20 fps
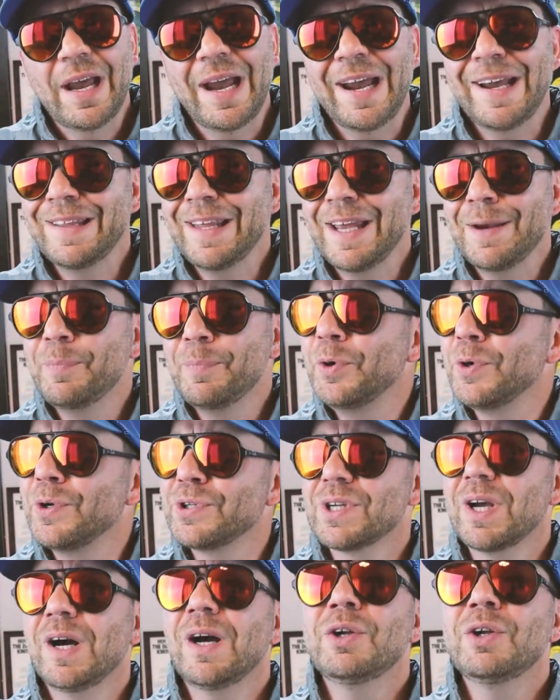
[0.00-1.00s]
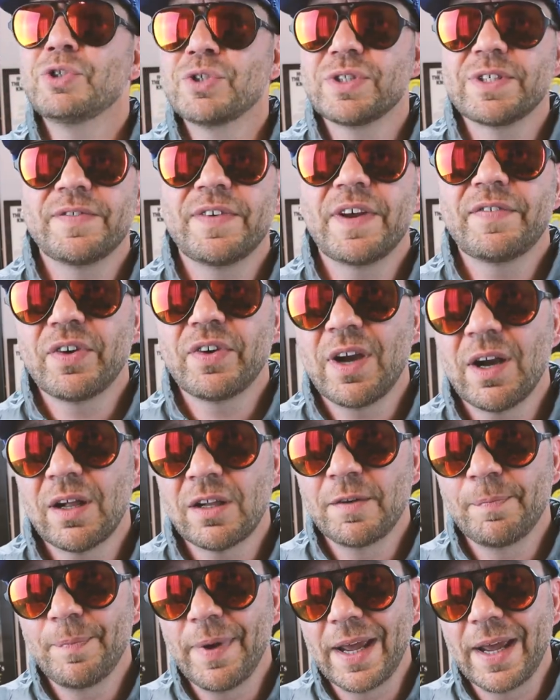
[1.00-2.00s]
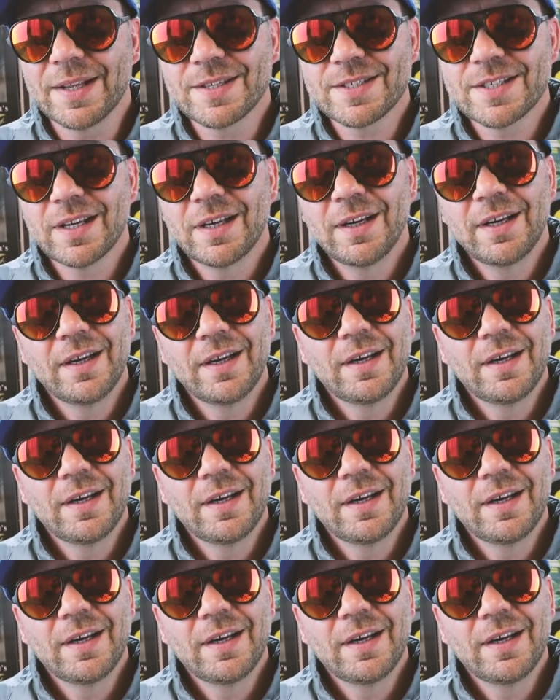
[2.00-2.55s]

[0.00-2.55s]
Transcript: and they produced hundreds of different colored baits